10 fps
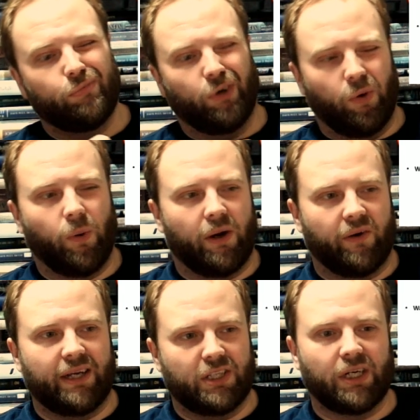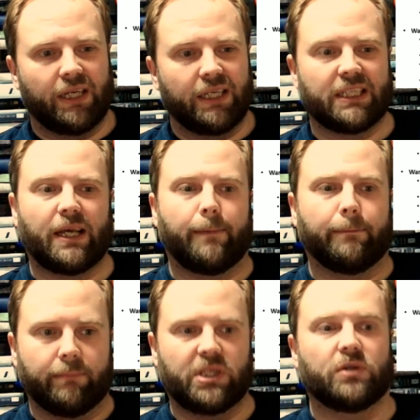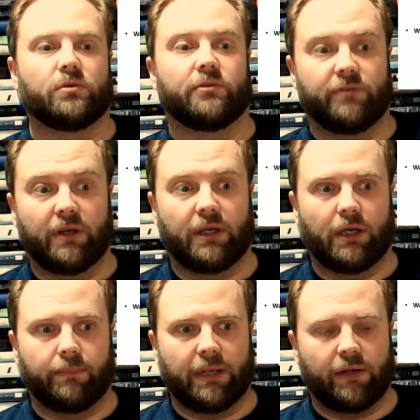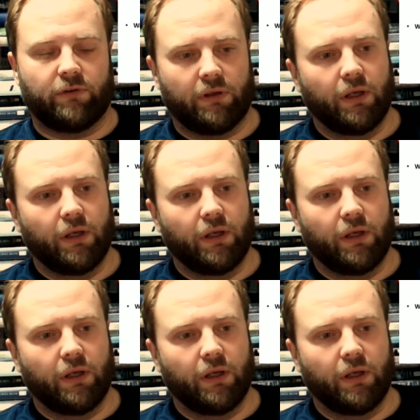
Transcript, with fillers: require actually some sort of thinking about it.